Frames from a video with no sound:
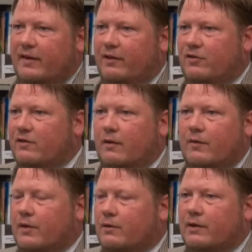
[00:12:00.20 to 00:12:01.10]
tensions over
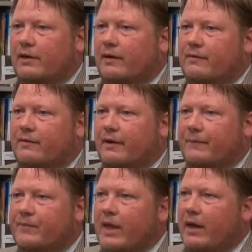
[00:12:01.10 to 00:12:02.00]
the look of
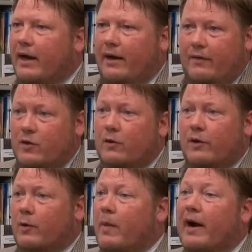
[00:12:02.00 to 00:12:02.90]
the
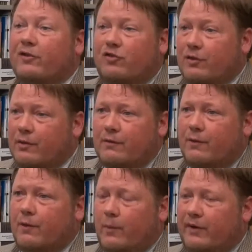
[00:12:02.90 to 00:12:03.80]
nuclear posture
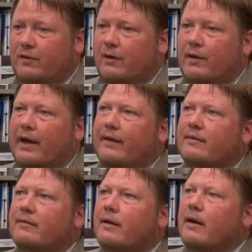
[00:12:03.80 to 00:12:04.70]
for the Western
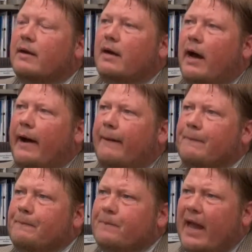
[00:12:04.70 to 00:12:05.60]
Alliance.
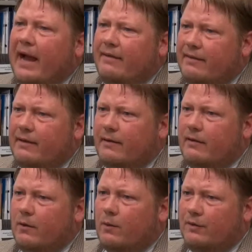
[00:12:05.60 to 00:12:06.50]
I think
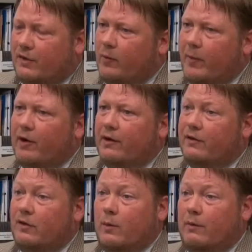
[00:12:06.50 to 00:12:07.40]
that there were some
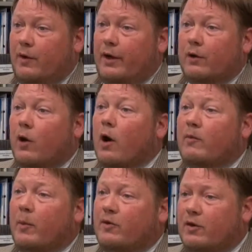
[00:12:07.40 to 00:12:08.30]
Americans who were very
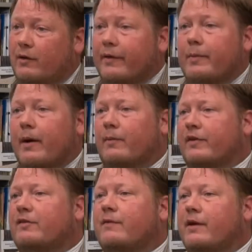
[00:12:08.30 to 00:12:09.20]
alarmed, particularly in the
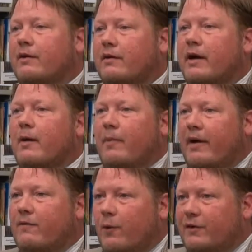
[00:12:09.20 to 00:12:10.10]
public sphere,
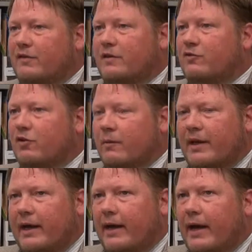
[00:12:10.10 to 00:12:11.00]
by voices in
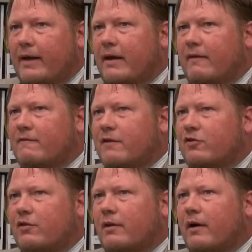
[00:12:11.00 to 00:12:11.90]
Germany, a
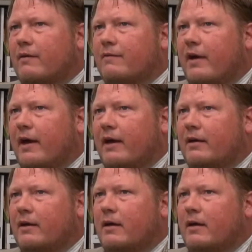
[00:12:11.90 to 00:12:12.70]
vision of a